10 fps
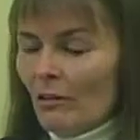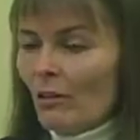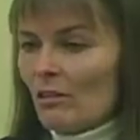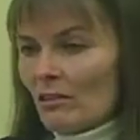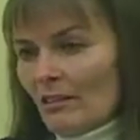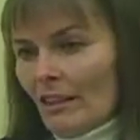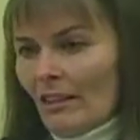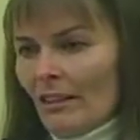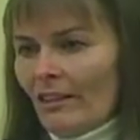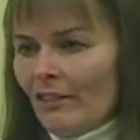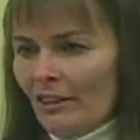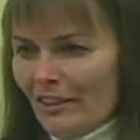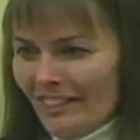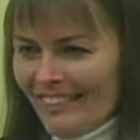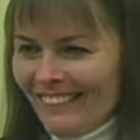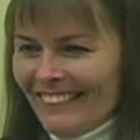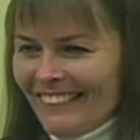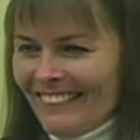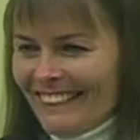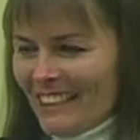looks kind of loving
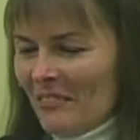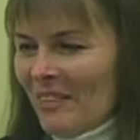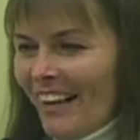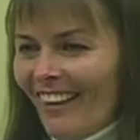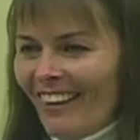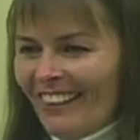somehow.